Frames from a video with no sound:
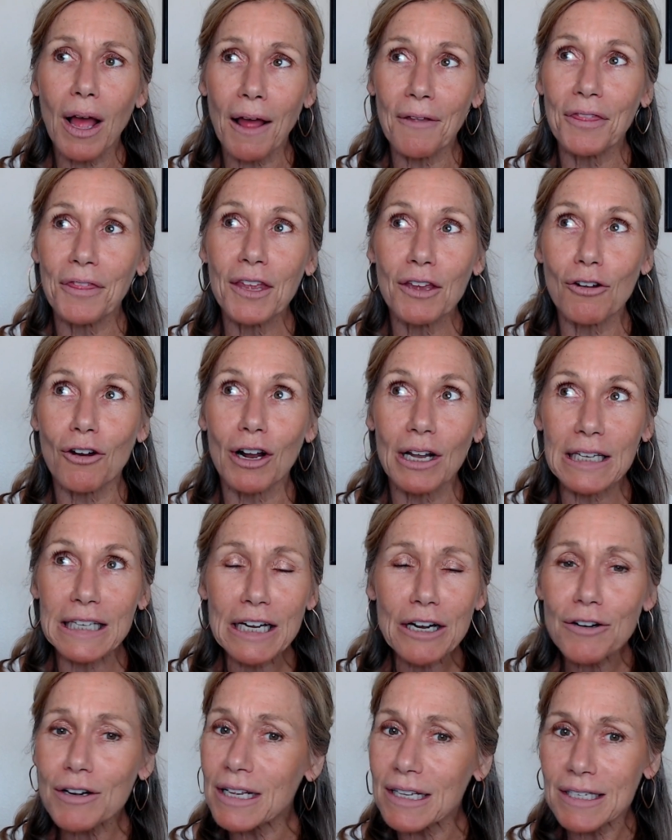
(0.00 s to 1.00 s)
I think your
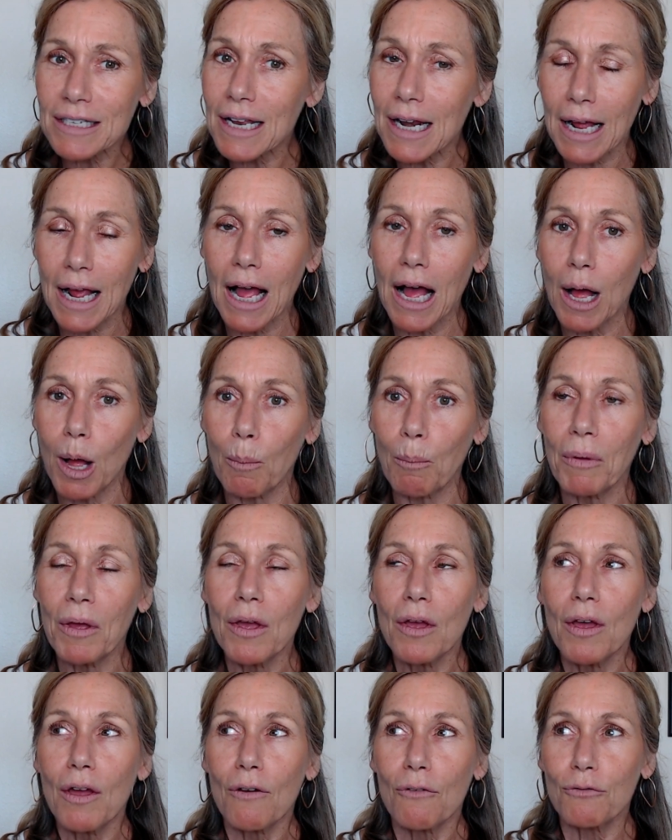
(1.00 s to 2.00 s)
clarity is going to come
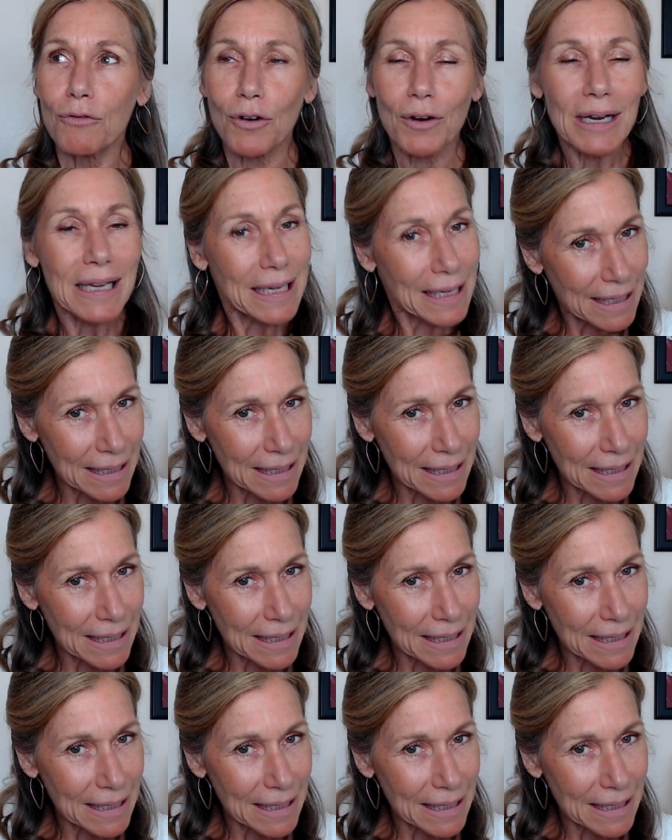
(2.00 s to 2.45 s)
very